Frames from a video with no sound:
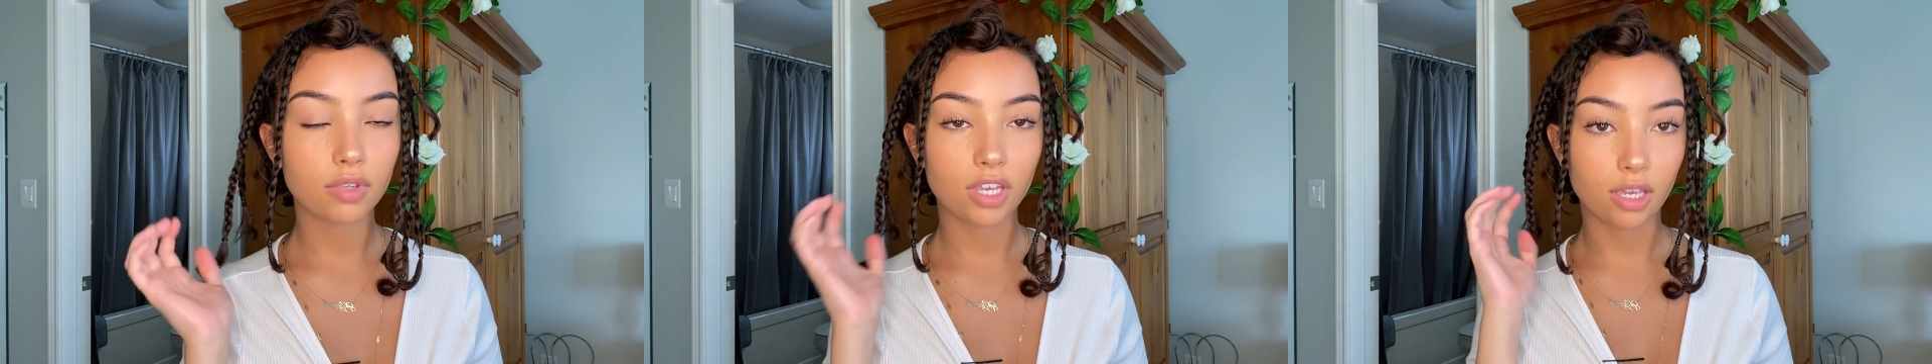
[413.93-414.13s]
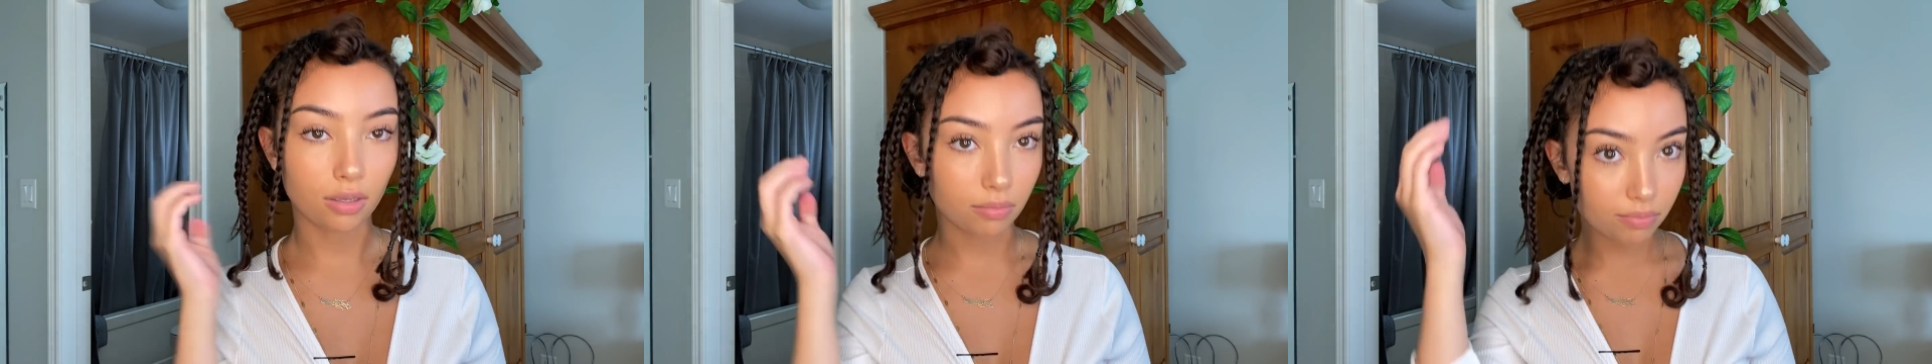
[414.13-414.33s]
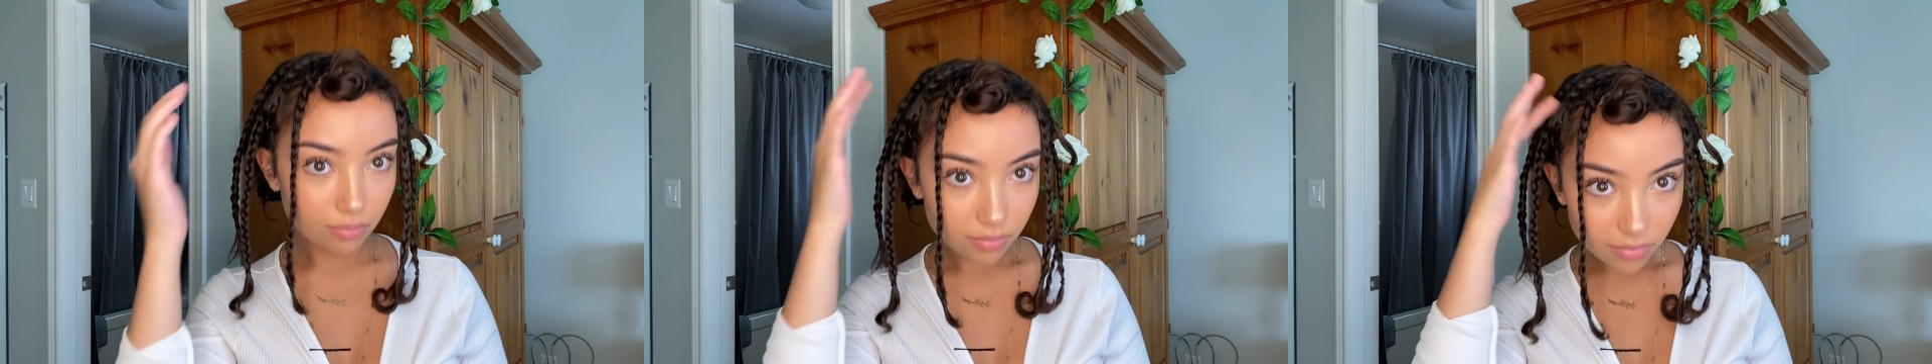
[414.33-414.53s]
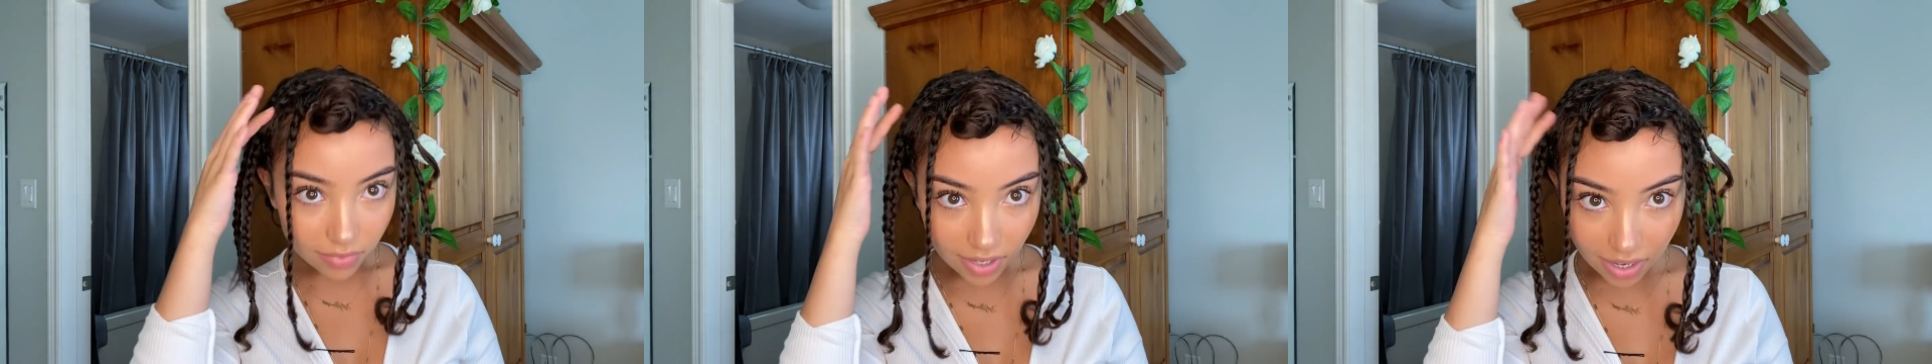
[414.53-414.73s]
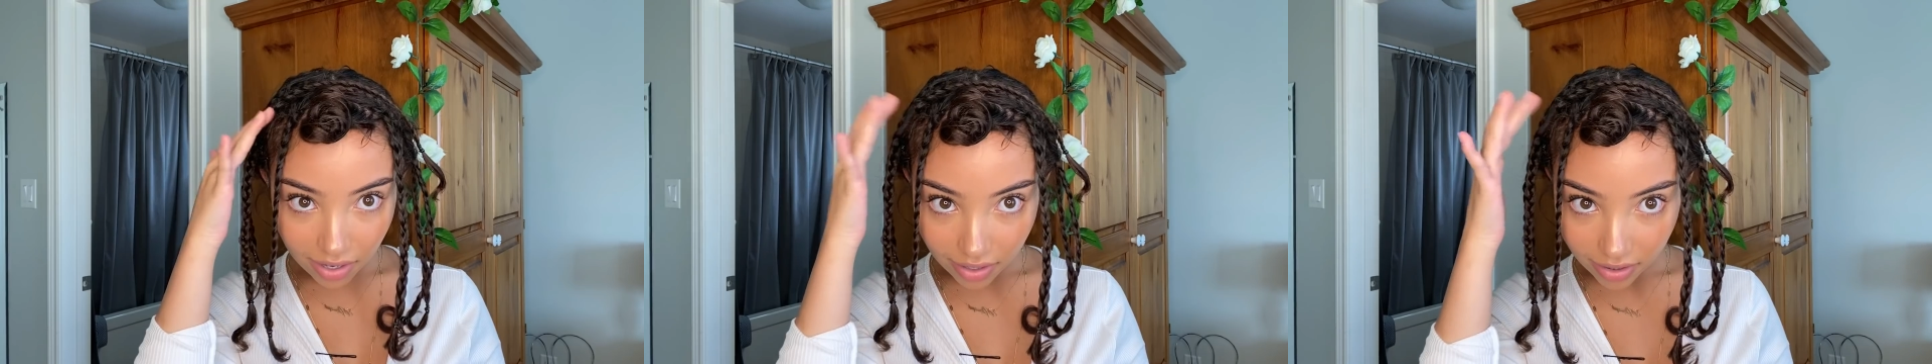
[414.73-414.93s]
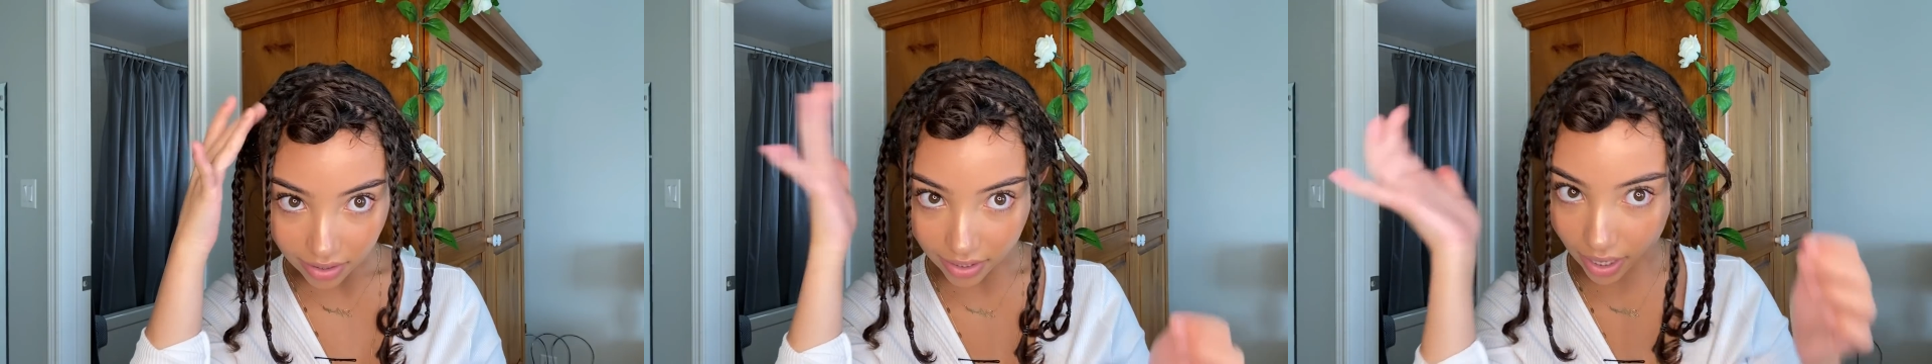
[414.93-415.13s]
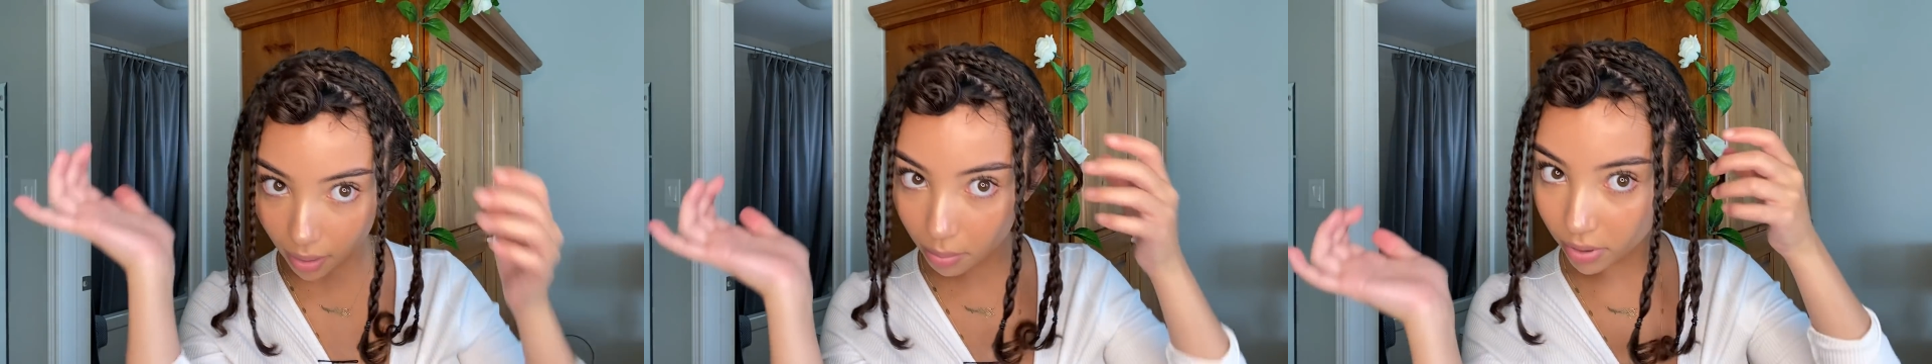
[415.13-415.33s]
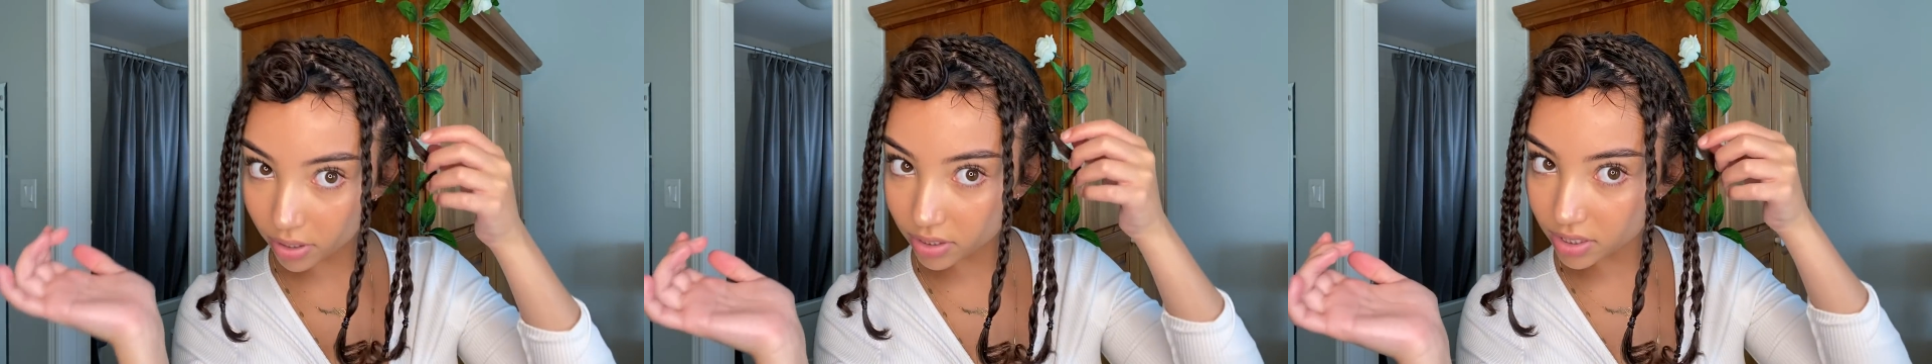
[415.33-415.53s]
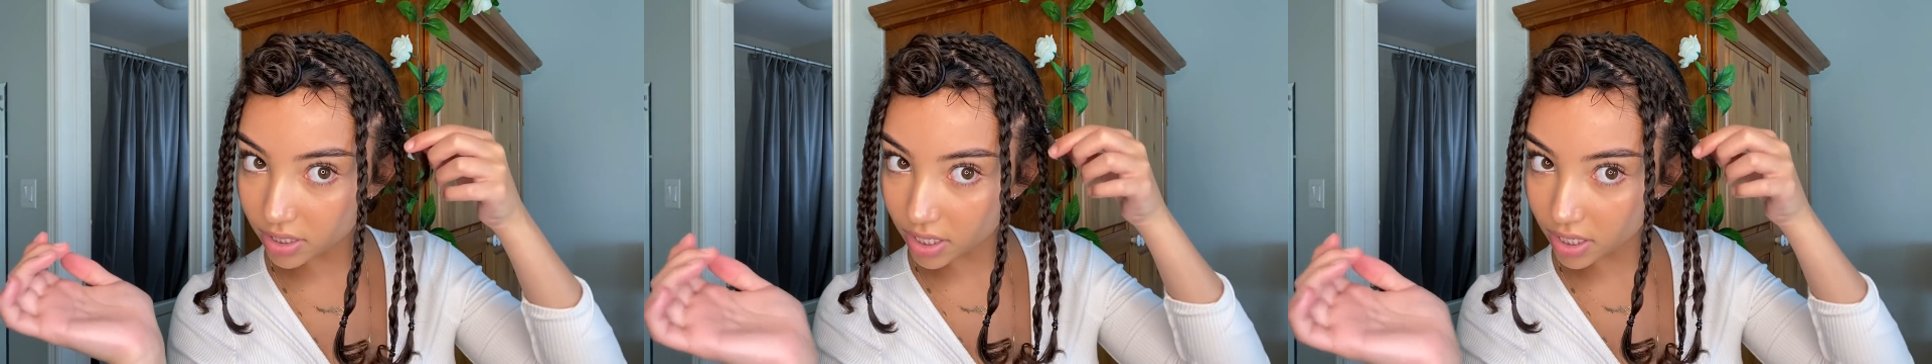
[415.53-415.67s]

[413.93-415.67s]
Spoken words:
Okay, that part's